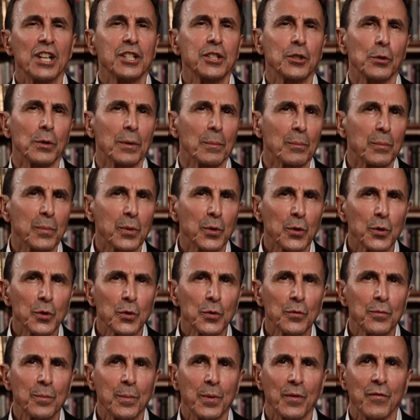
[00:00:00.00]
to
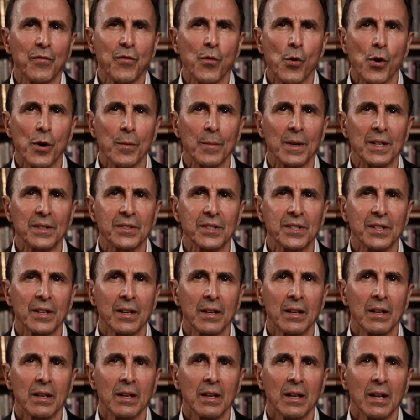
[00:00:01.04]
improve performance,
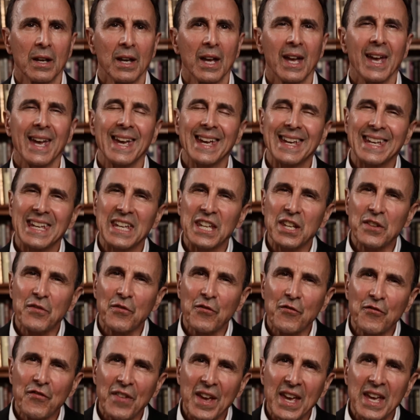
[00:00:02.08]
he
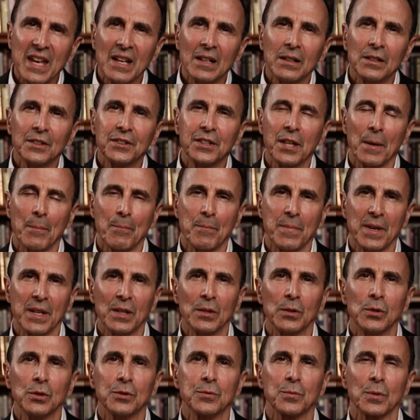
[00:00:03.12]
failed to
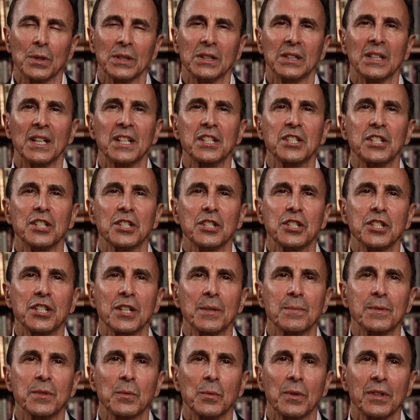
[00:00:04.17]
build
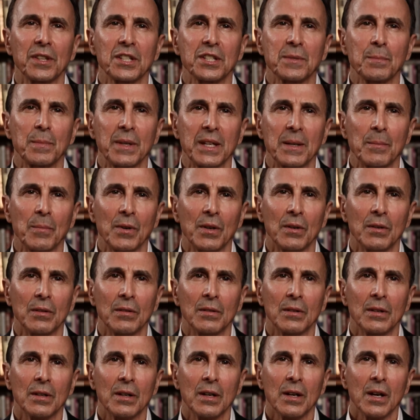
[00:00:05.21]
relationships with his people.
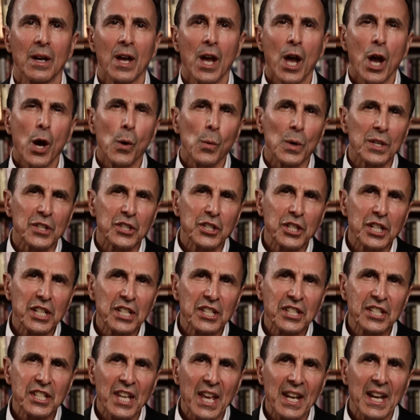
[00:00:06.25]
When Gene
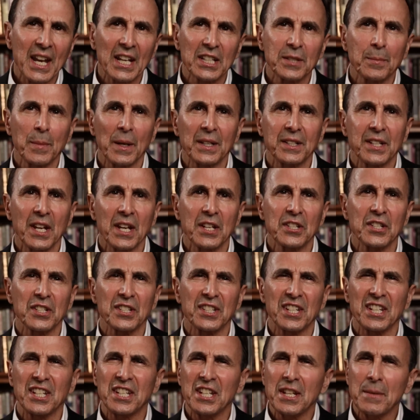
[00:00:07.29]
set expectations,
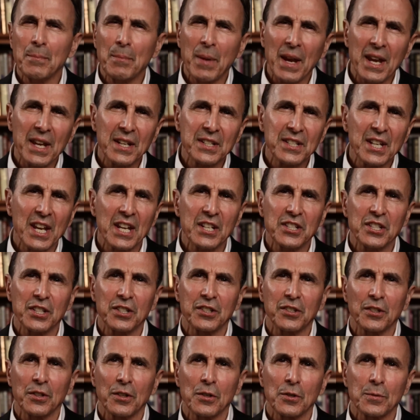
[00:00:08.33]
he didn't pay attention
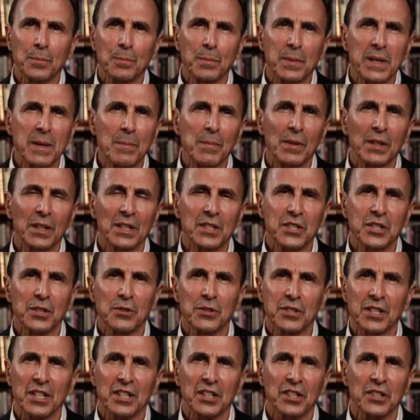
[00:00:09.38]
to those people
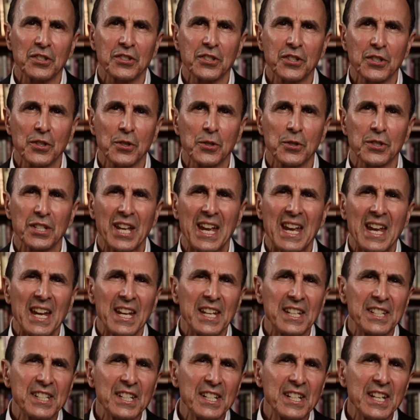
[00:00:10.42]
issues and concerns.
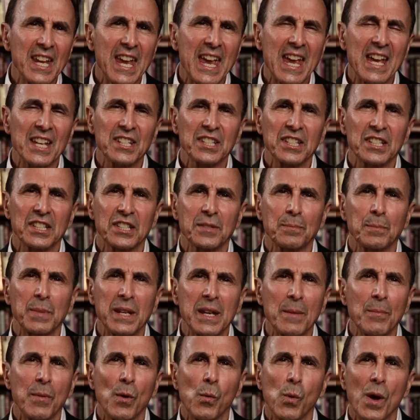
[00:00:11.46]
He didn't ask his
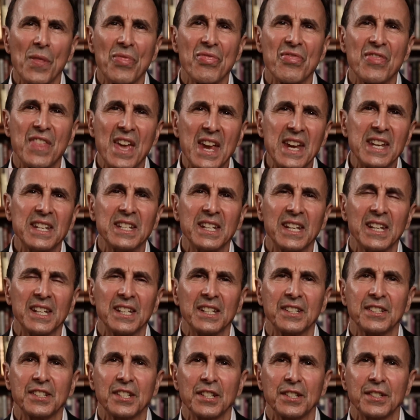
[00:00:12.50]
people what they
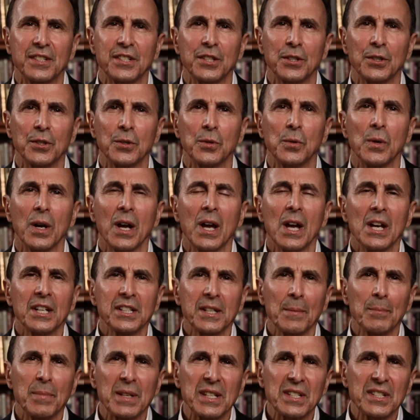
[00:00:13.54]
needed to do
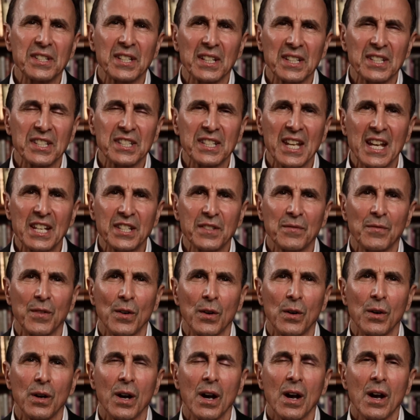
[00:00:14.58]
to be
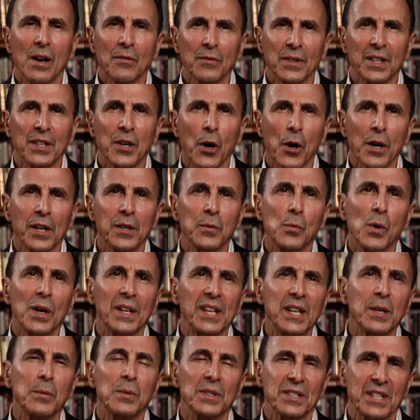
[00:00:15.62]
successful regarding what
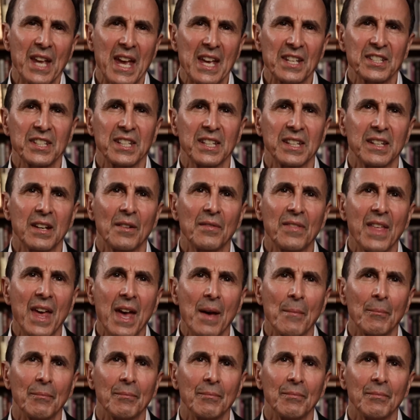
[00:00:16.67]
he was asking of
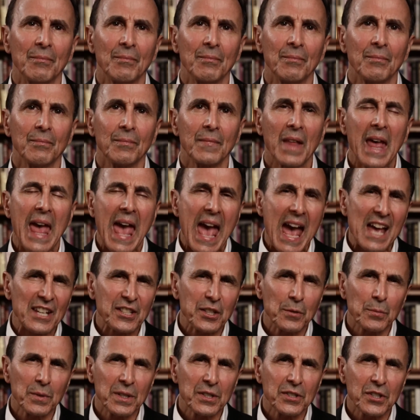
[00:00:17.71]
them.
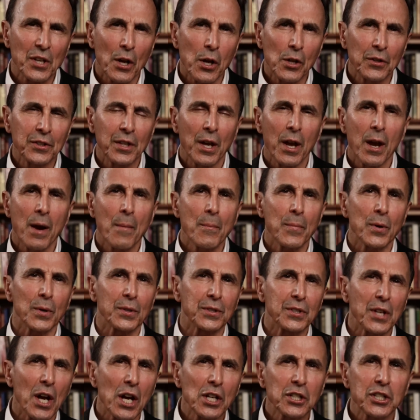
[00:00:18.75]
As a result,
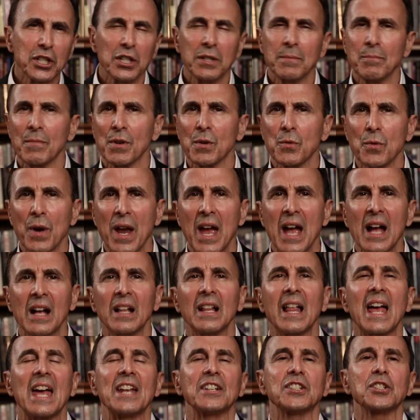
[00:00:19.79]
production,
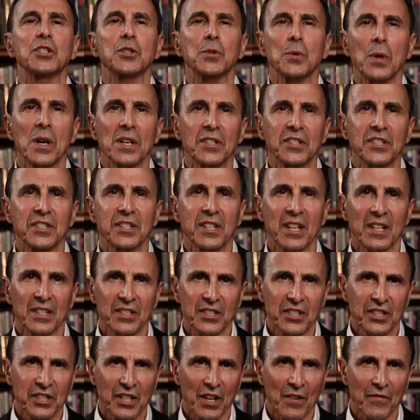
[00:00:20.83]
morale, and trust
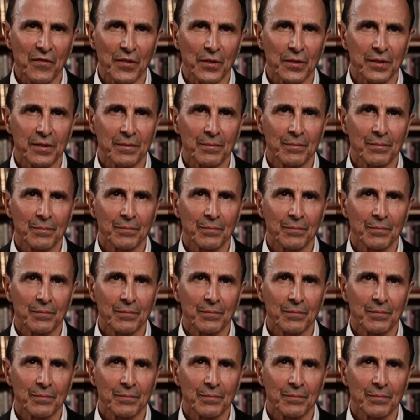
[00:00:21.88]
suffered.